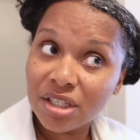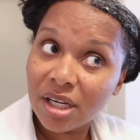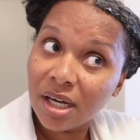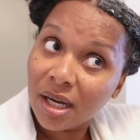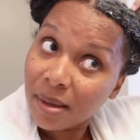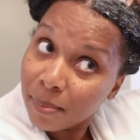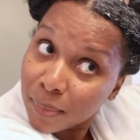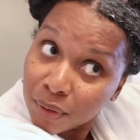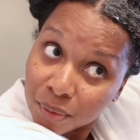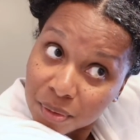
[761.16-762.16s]

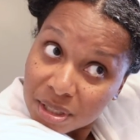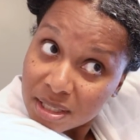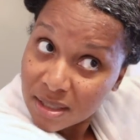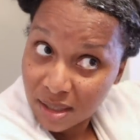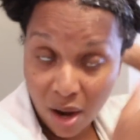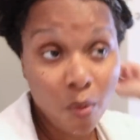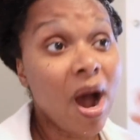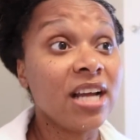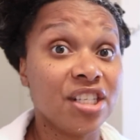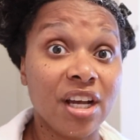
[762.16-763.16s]
mousse. A
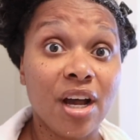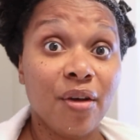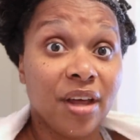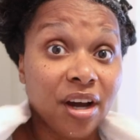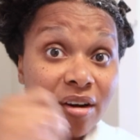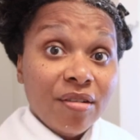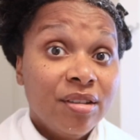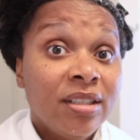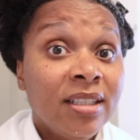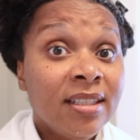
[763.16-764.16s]
wash and go though.
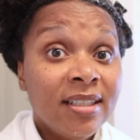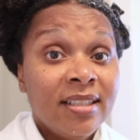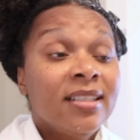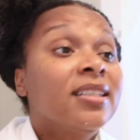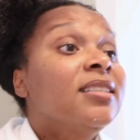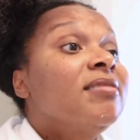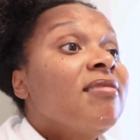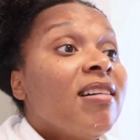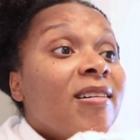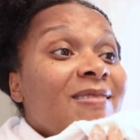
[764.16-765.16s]

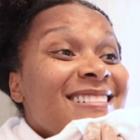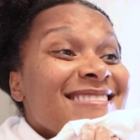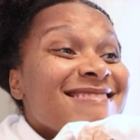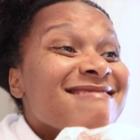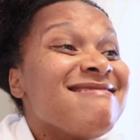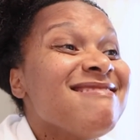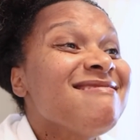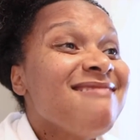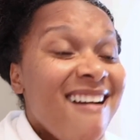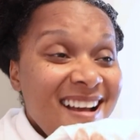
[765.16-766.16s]
A wash and
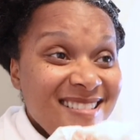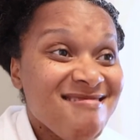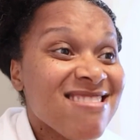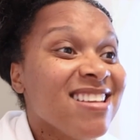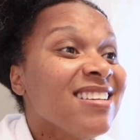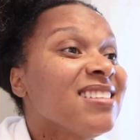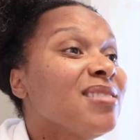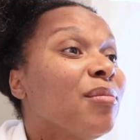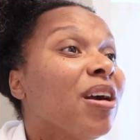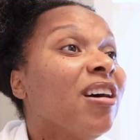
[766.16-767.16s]
go, sis,
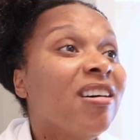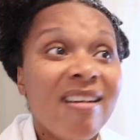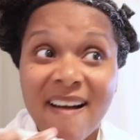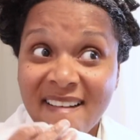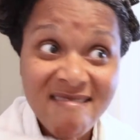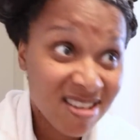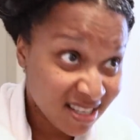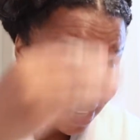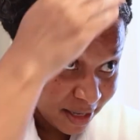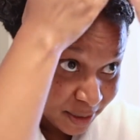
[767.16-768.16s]
bro.
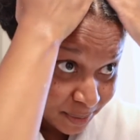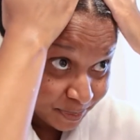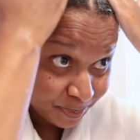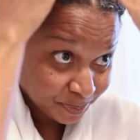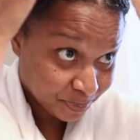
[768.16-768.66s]
So